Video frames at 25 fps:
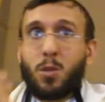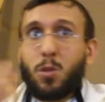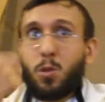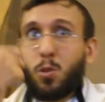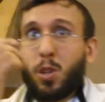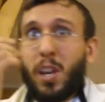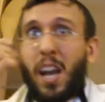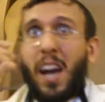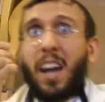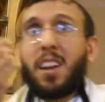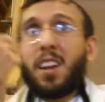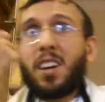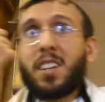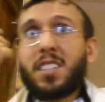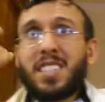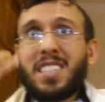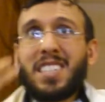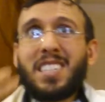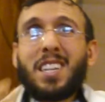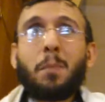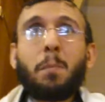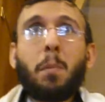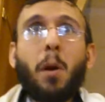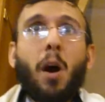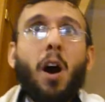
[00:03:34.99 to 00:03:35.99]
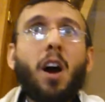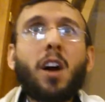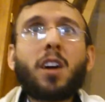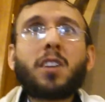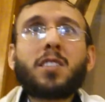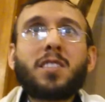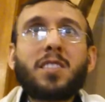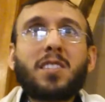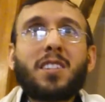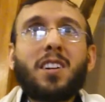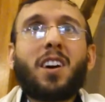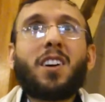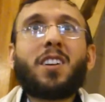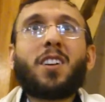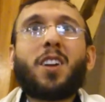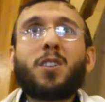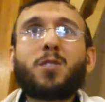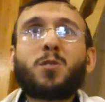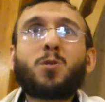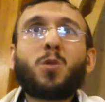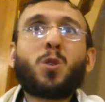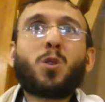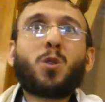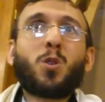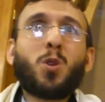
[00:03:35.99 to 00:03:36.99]
You cannot see the bugs are
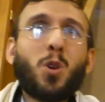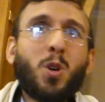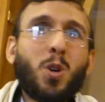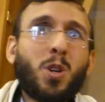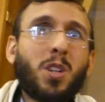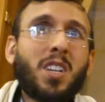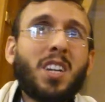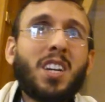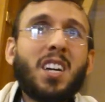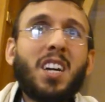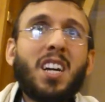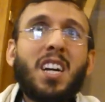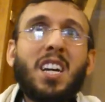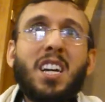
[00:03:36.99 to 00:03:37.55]
not so good.